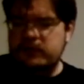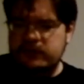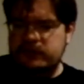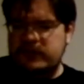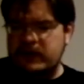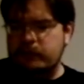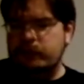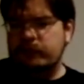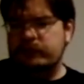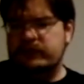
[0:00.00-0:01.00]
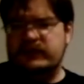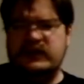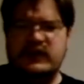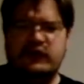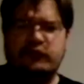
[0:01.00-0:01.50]
they will
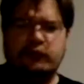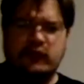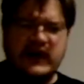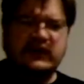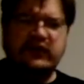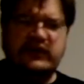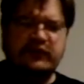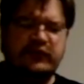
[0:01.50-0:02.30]
give radically different